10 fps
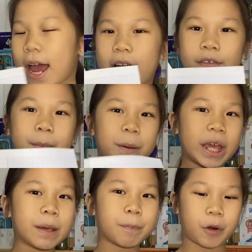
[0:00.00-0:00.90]
have a
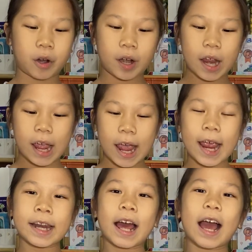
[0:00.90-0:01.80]
paper,
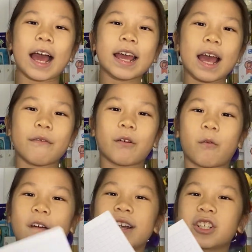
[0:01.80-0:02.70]
and I have a
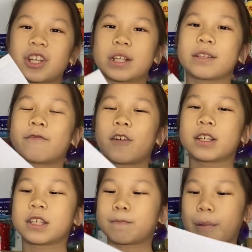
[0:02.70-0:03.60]
questions for
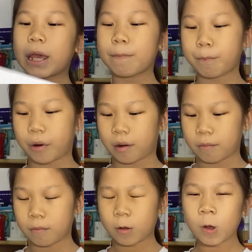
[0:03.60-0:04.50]
this paper.
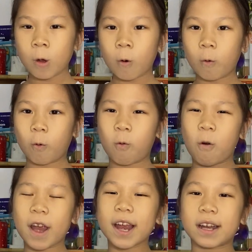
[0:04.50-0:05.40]

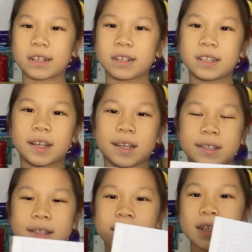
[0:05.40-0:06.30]
Where
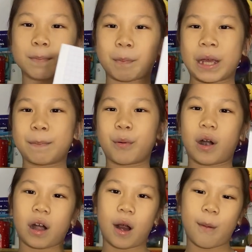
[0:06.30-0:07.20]
does this
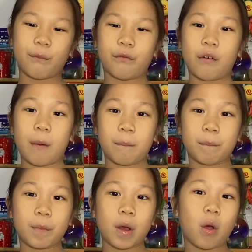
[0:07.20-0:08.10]
paper come from?
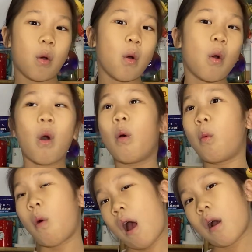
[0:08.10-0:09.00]

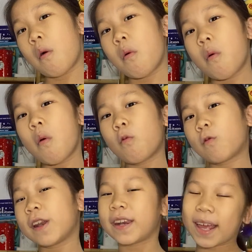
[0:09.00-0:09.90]
Well,
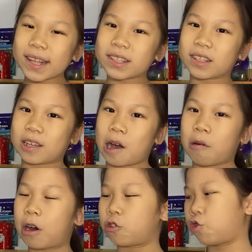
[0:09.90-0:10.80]
we need to
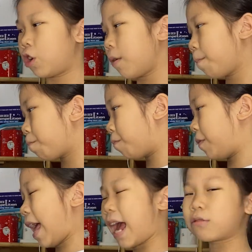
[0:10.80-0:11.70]
go a trip
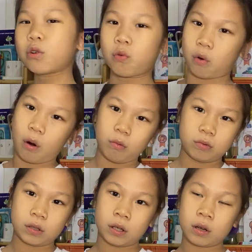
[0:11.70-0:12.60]
down the
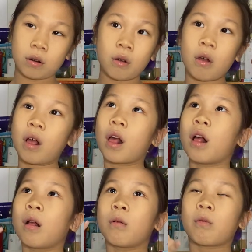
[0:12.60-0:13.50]
road.
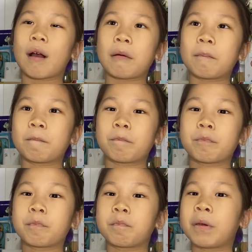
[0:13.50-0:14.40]
Well,
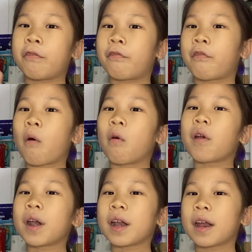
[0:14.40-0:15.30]

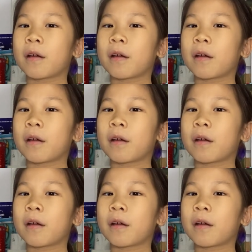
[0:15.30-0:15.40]
before